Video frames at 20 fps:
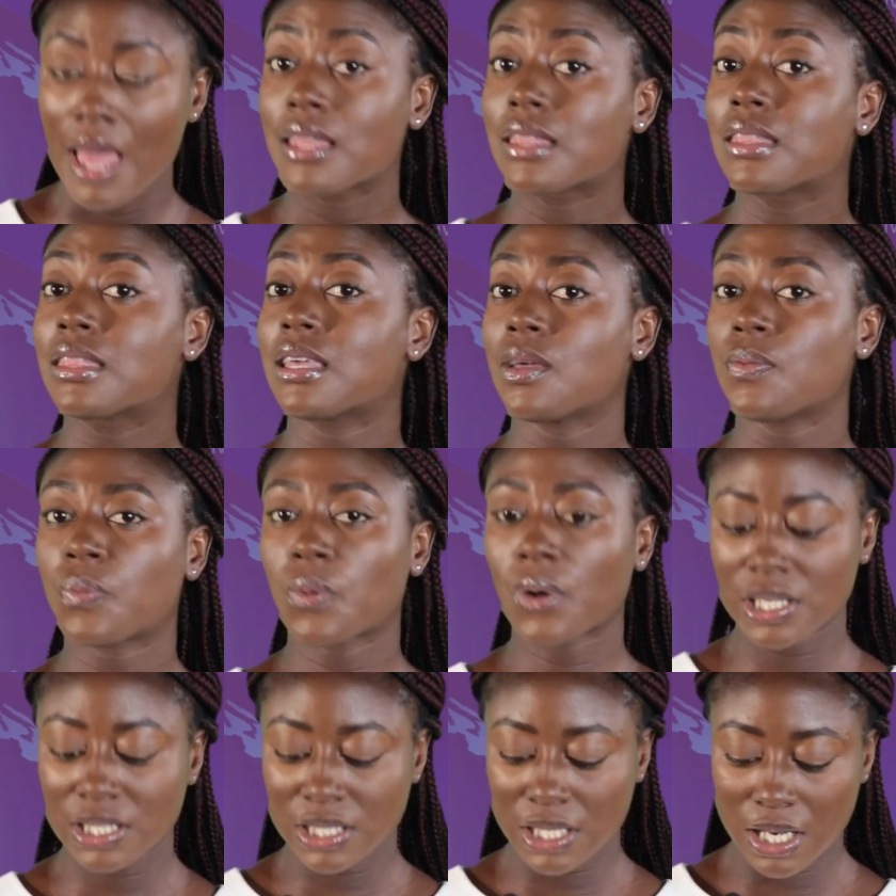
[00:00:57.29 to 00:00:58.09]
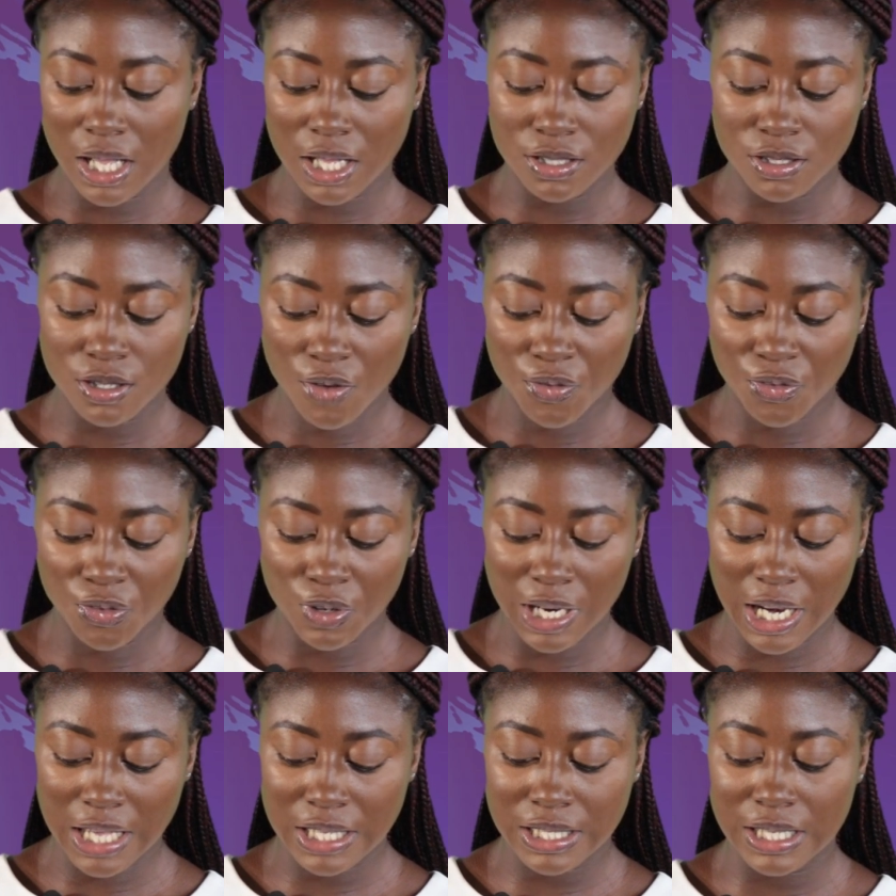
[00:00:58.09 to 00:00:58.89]
The president of
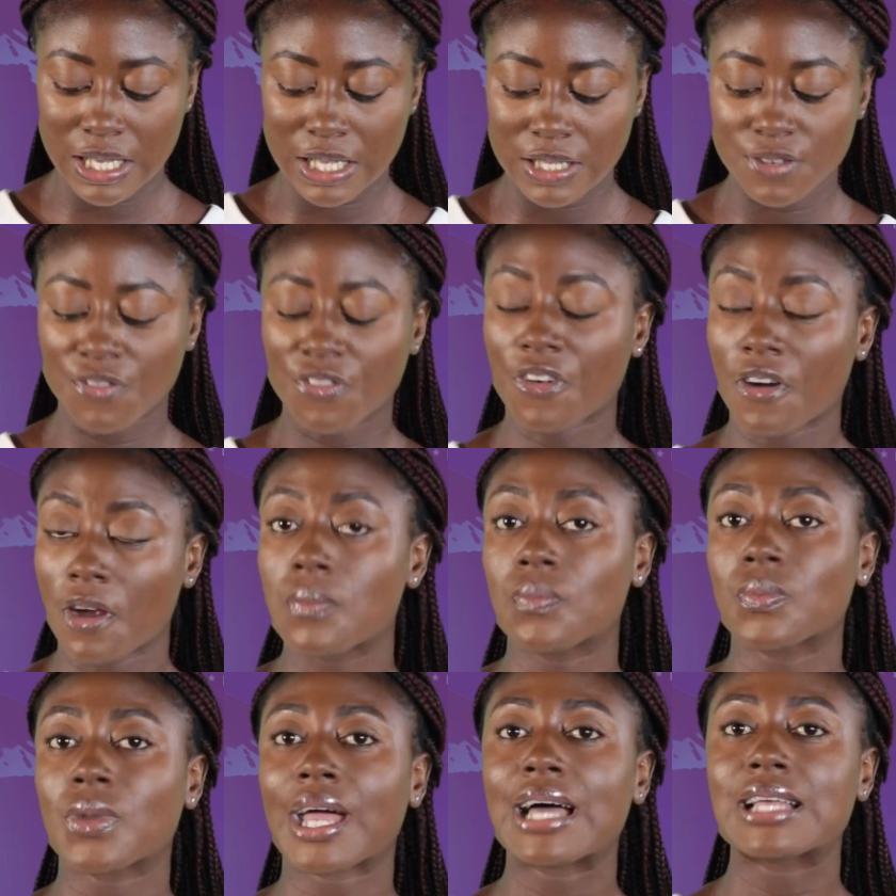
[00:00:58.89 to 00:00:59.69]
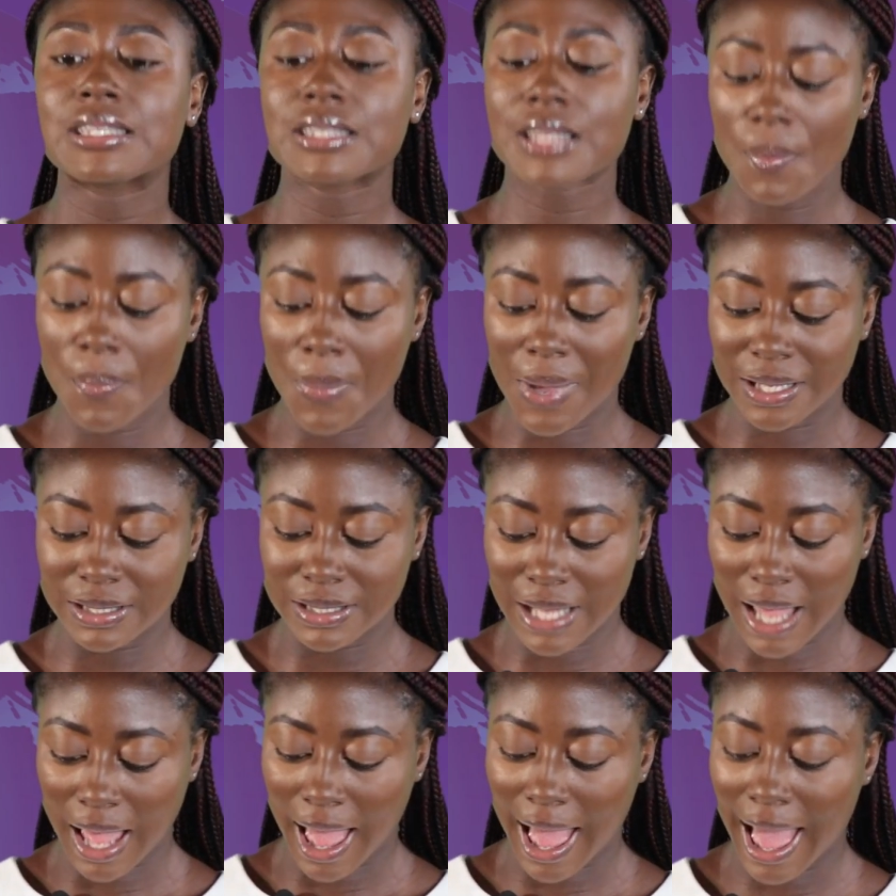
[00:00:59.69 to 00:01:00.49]
real estate firm Casa
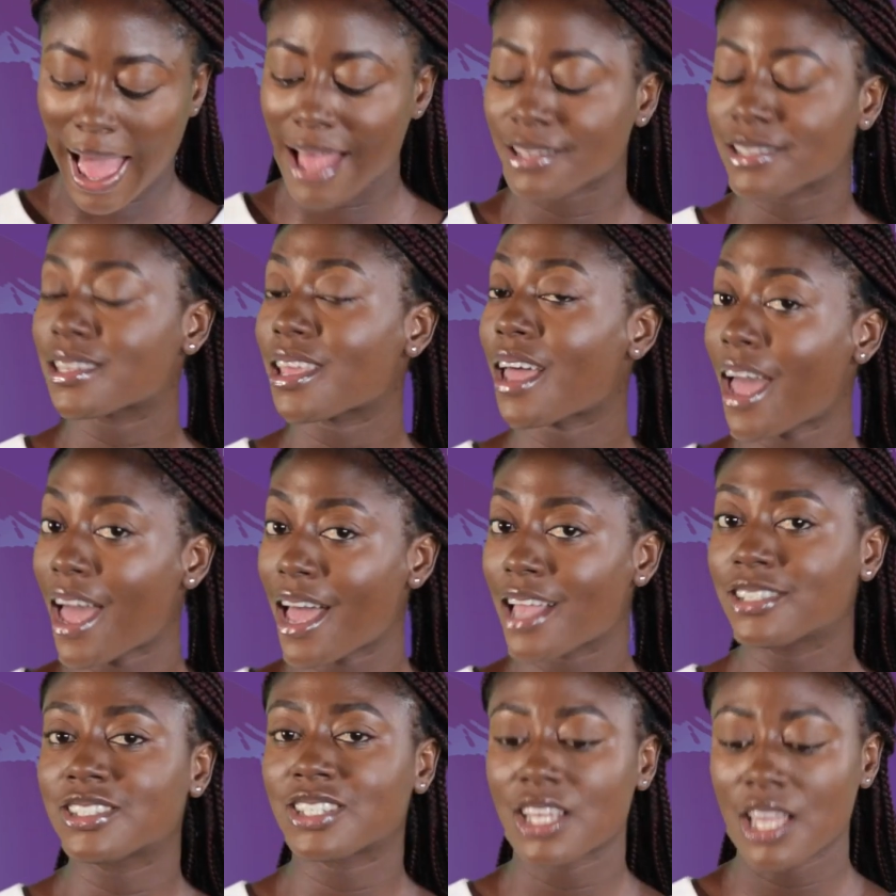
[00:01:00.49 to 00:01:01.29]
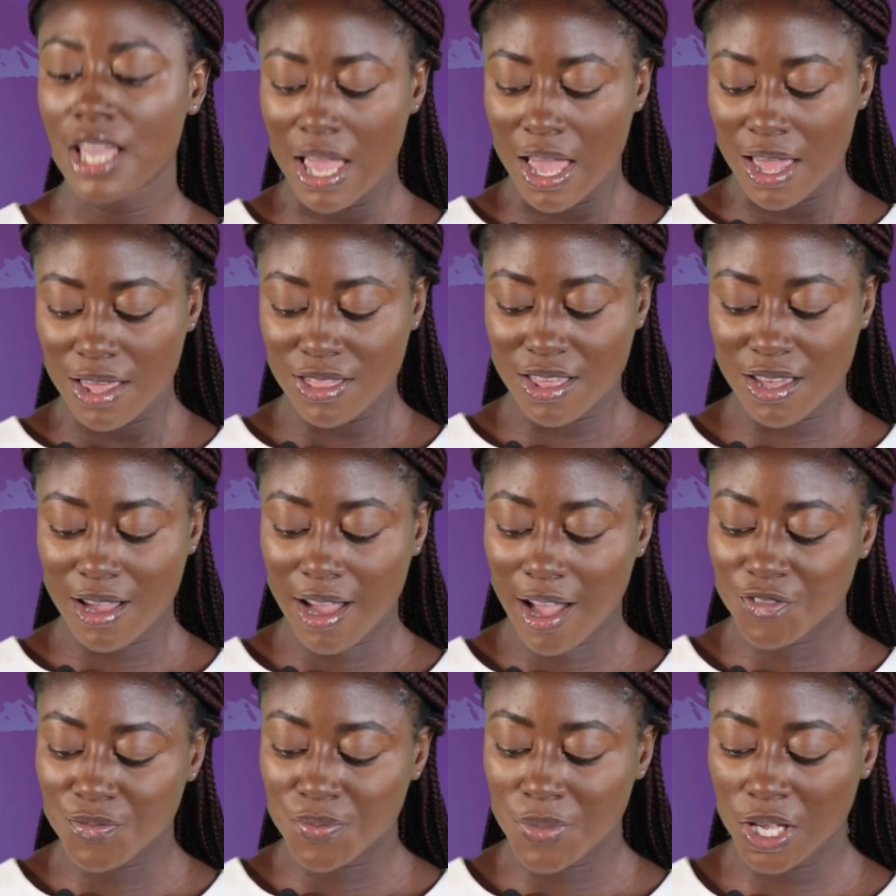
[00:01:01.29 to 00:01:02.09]
Bazaar has urged the
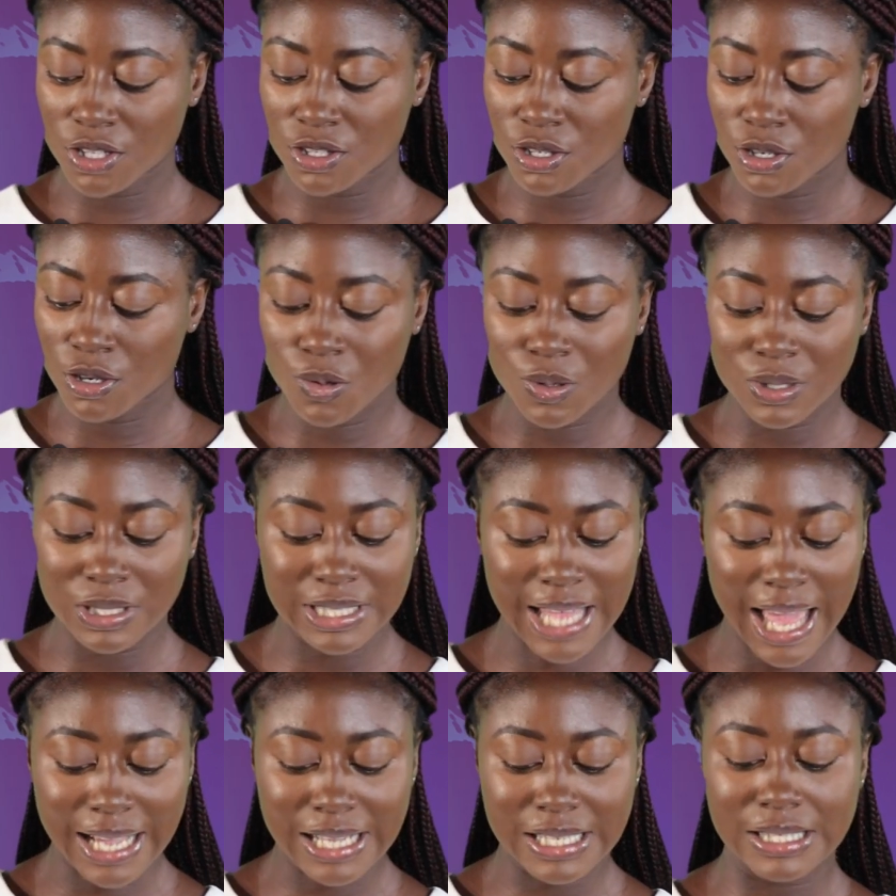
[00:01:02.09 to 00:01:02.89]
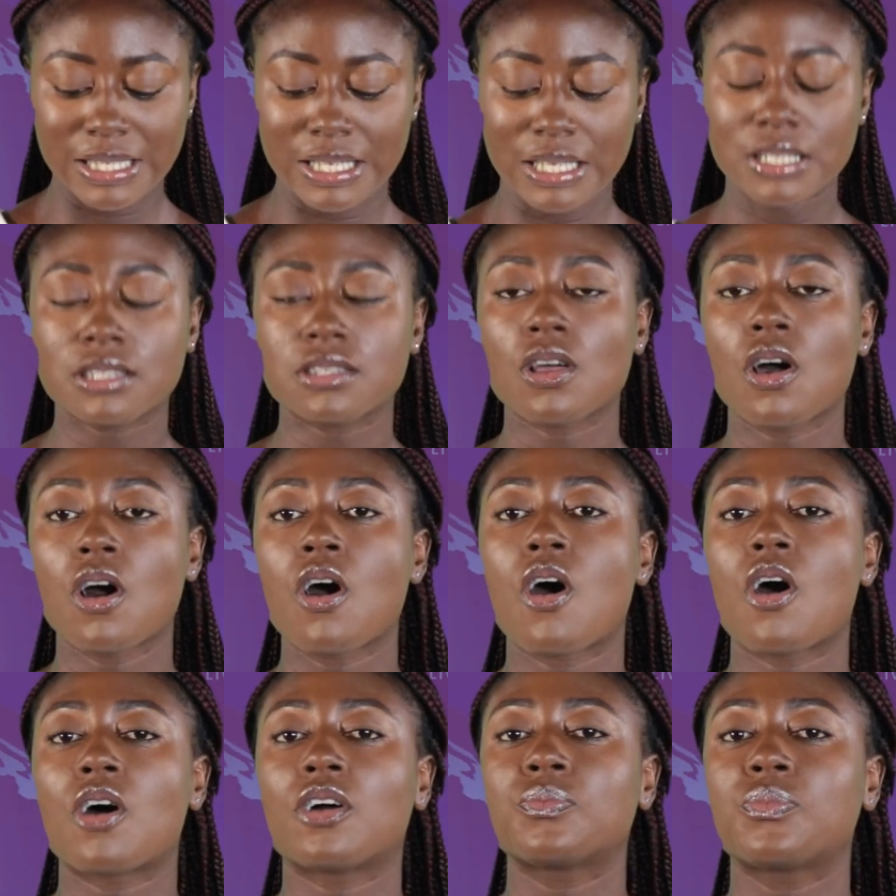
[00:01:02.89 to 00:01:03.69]
government to lower taxes
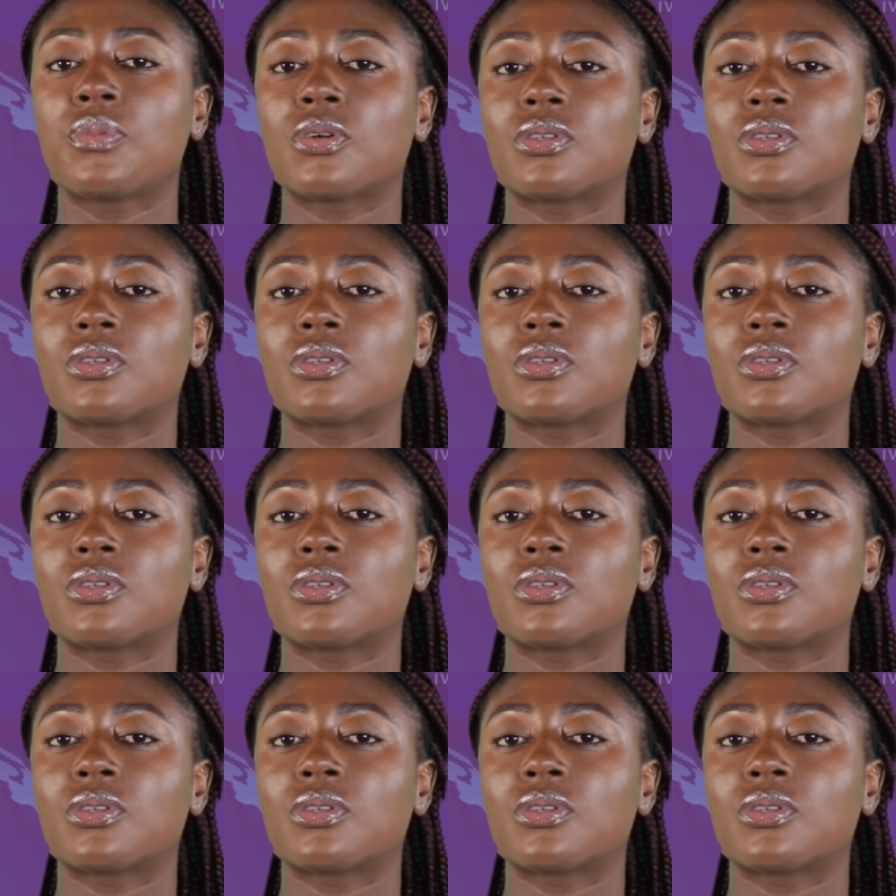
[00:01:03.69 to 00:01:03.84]
on